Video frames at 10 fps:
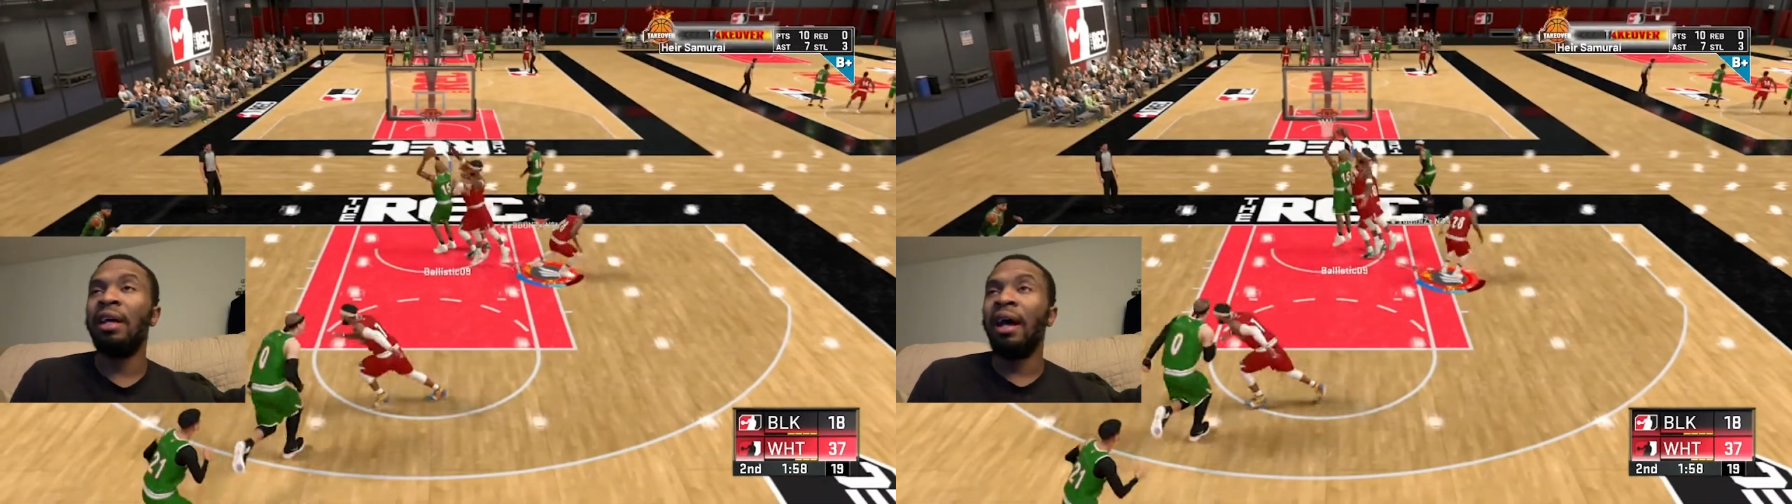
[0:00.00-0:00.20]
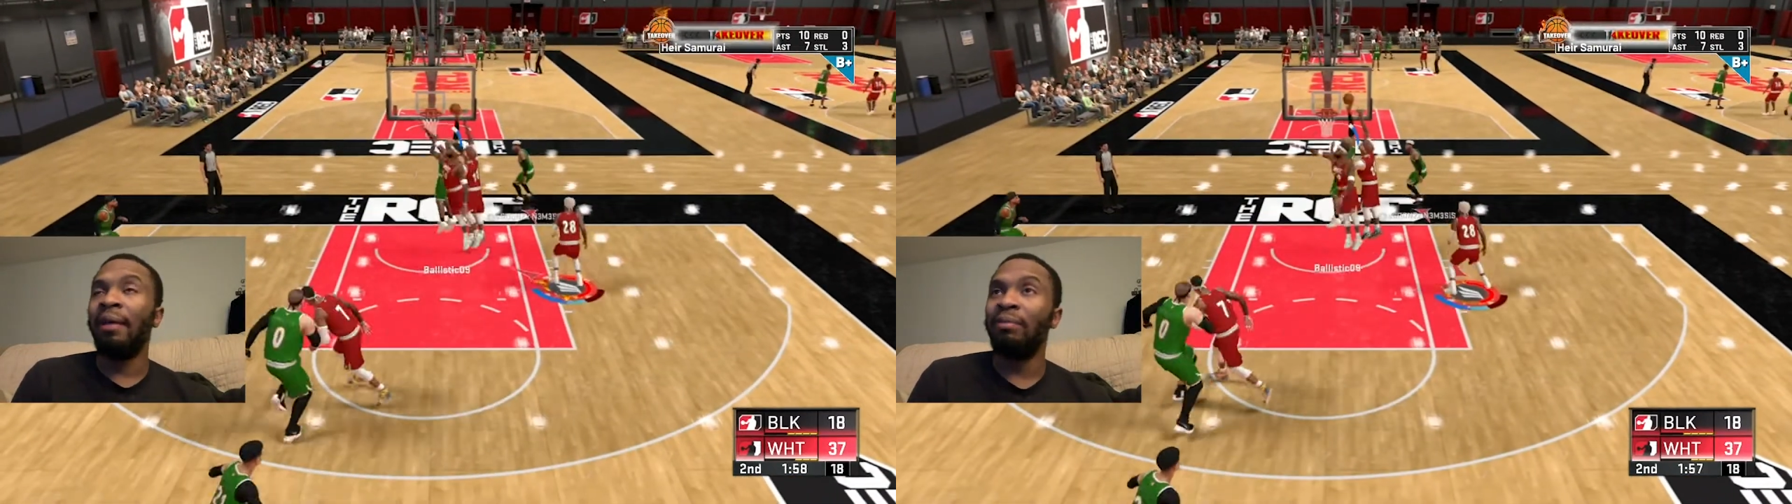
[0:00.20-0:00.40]

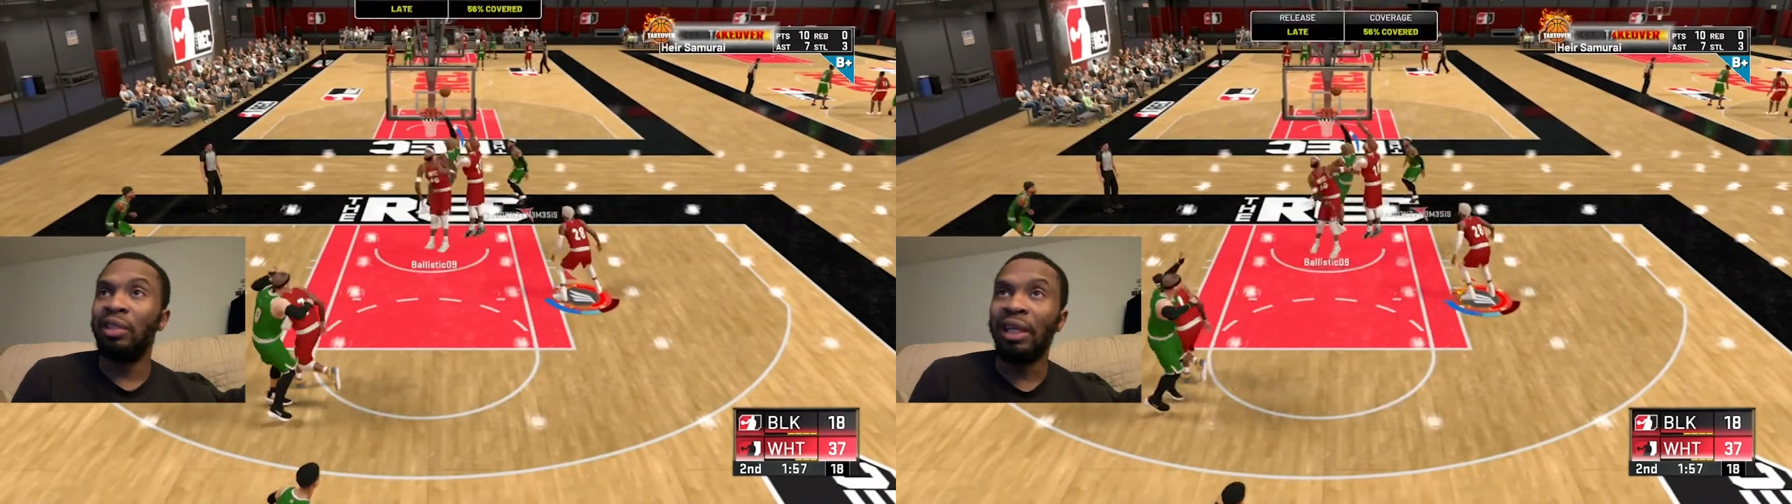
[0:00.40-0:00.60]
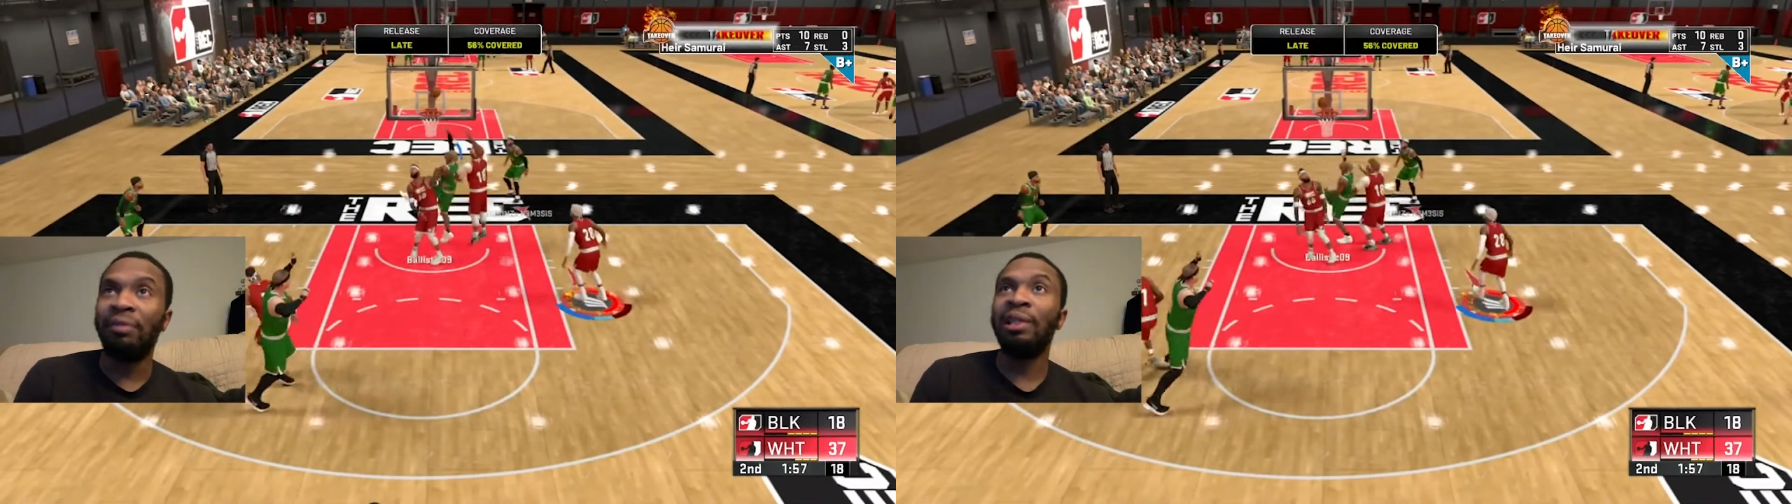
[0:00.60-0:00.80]
I'm
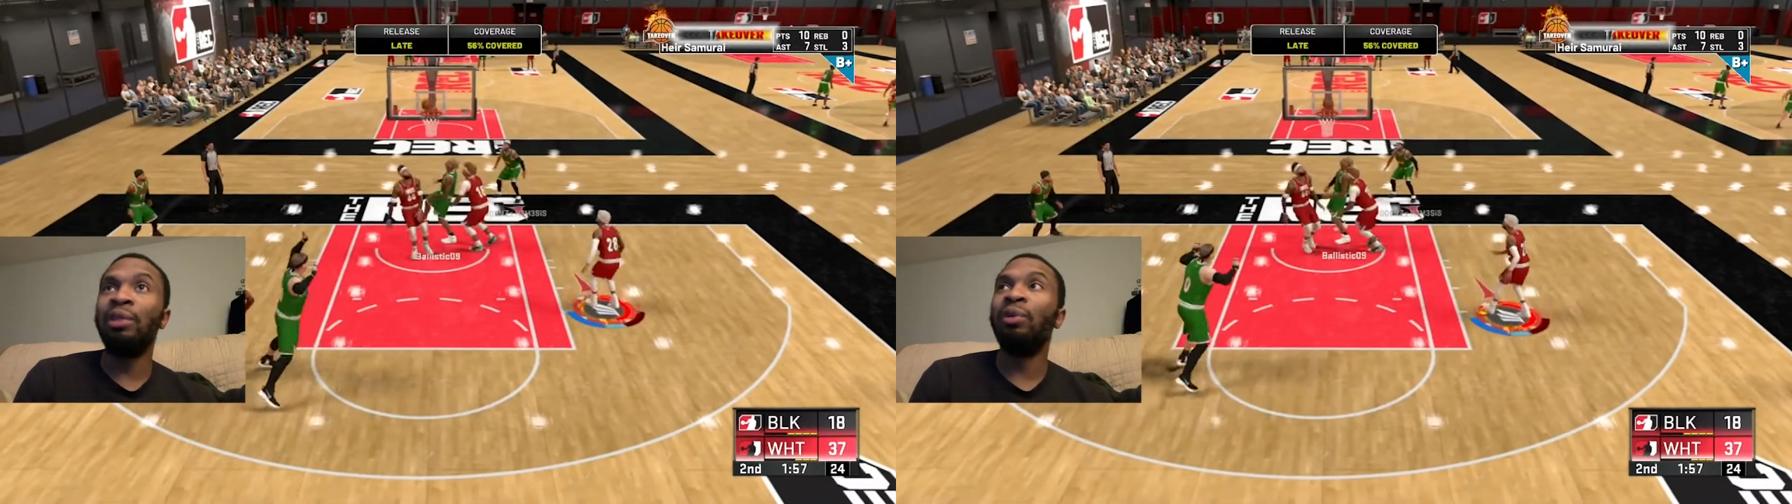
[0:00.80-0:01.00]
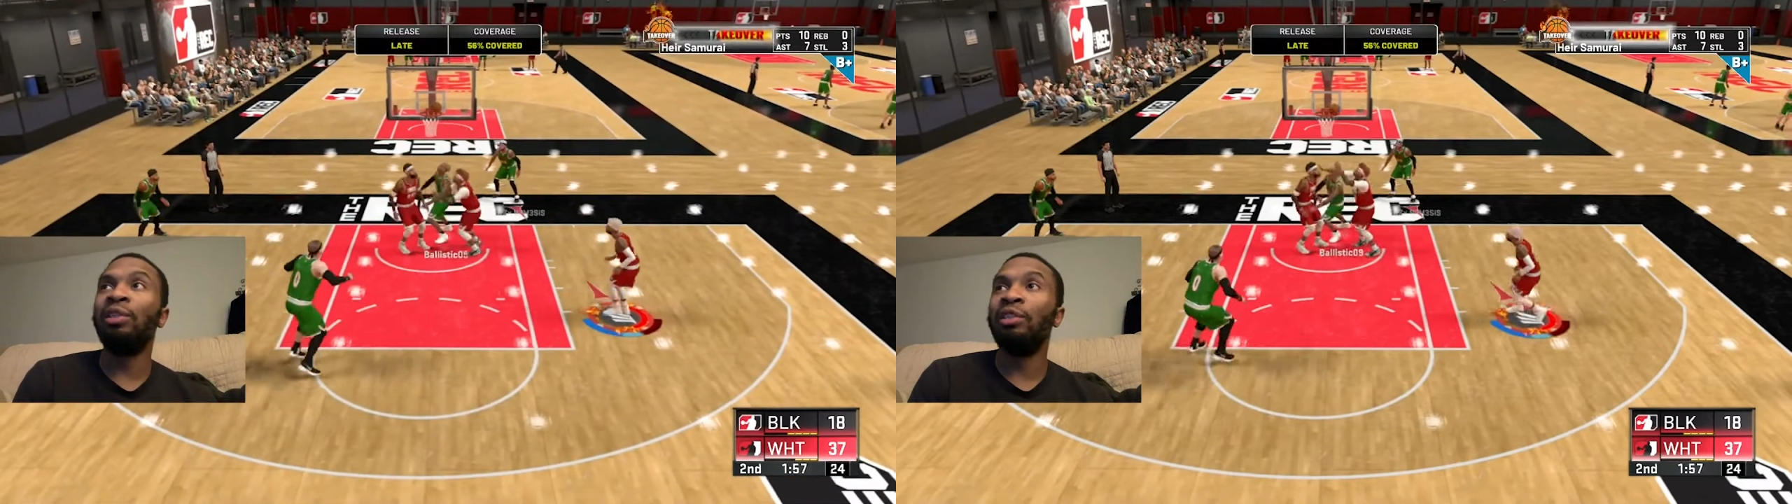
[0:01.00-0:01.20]
definitely
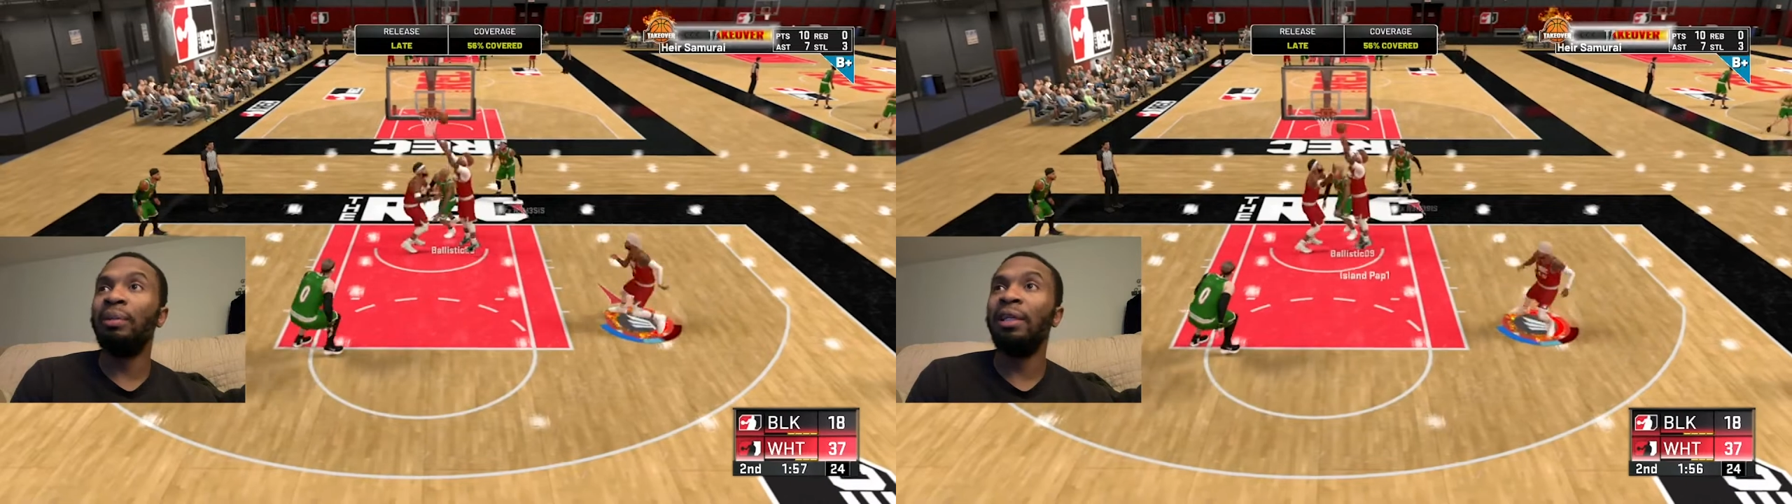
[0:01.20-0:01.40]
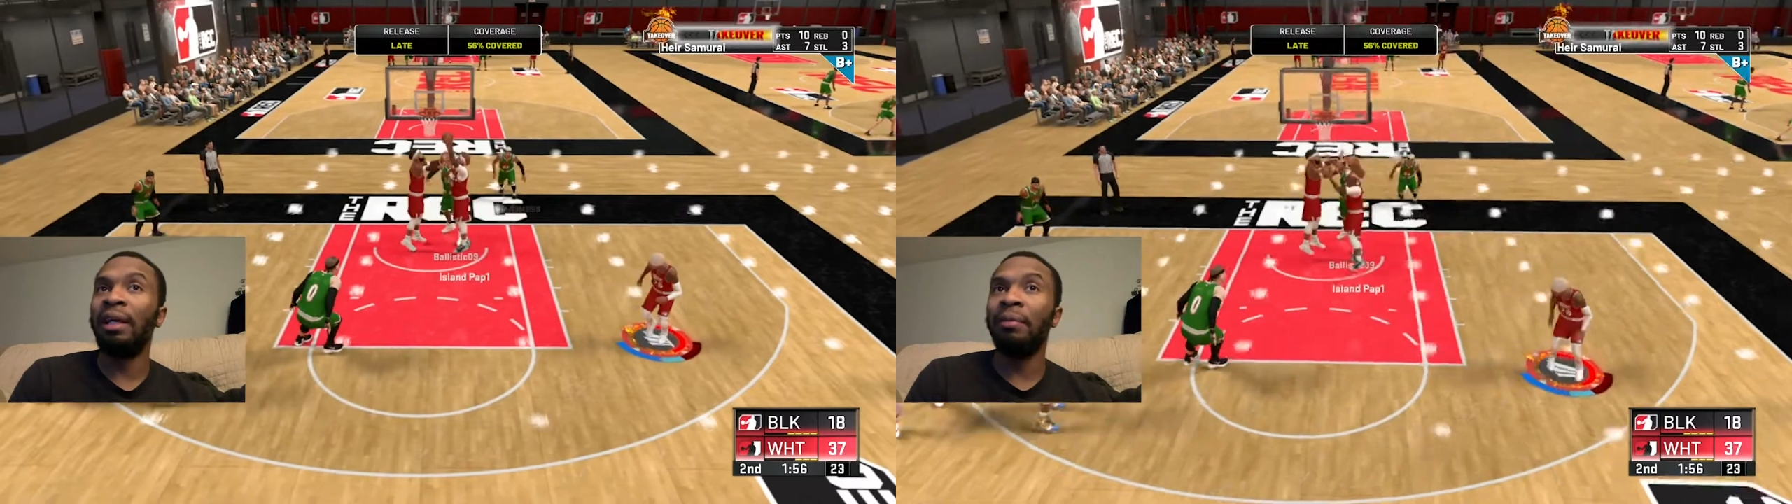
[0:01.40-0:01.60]
going to
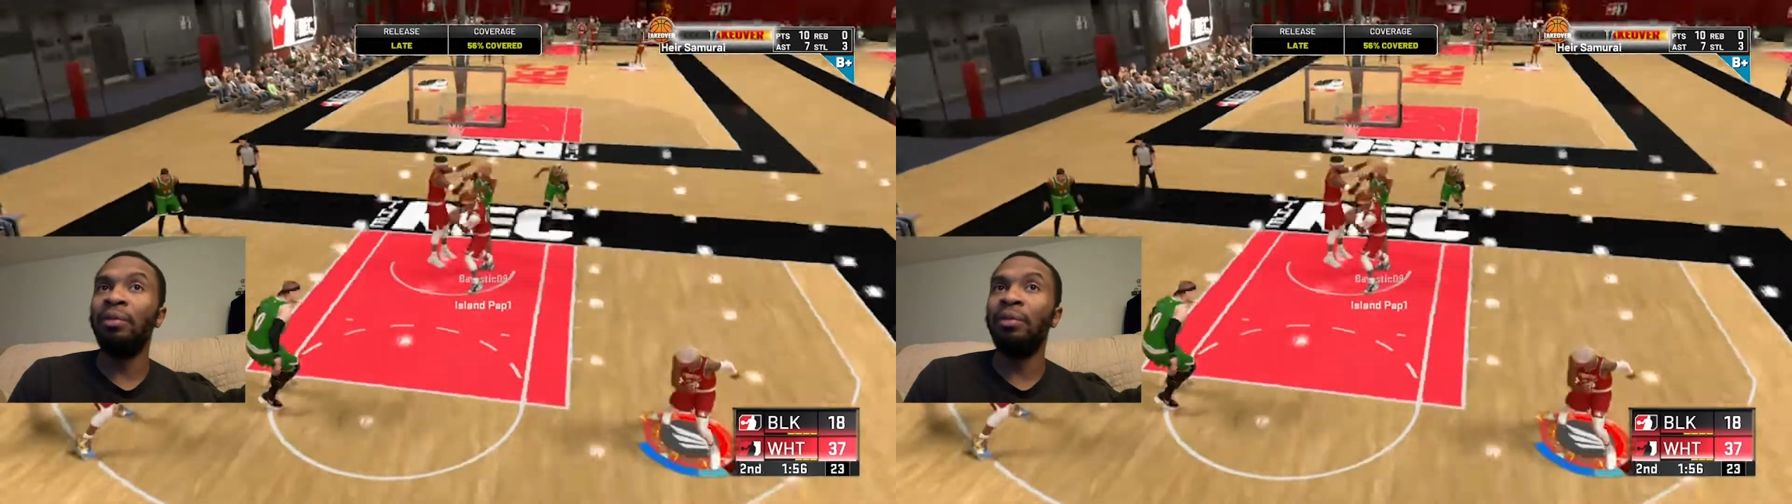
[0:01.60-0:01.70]
be able